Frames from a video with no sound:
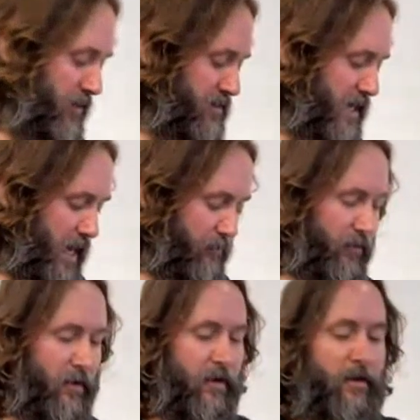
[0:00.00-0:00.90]
on the top,
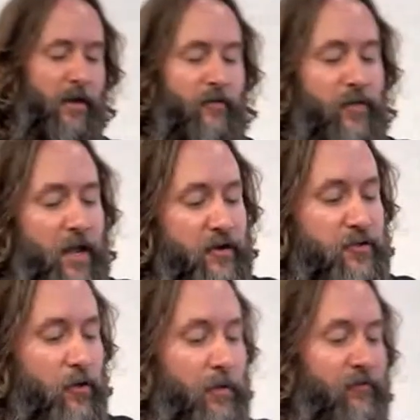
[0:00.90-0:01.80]
if the hair is
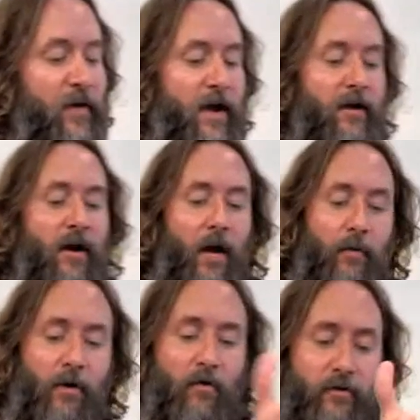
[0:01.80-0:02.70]
a little bit finer, I
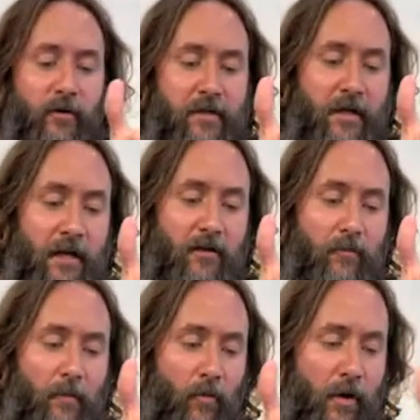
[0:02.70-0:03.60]
want to over direct in a little
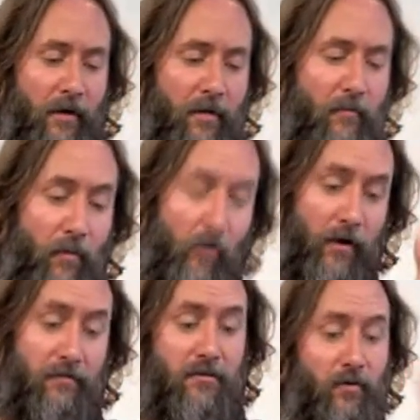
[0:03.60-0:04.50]
bit
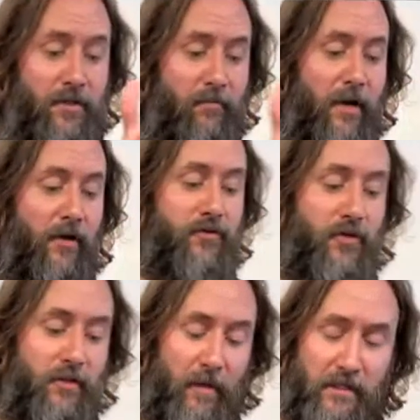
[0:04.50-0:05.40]
more towards the middle
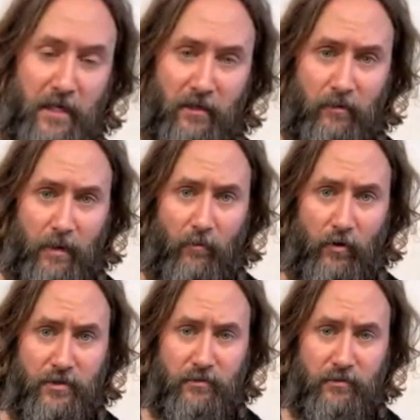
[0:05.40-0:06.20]
just to maintain a little bit more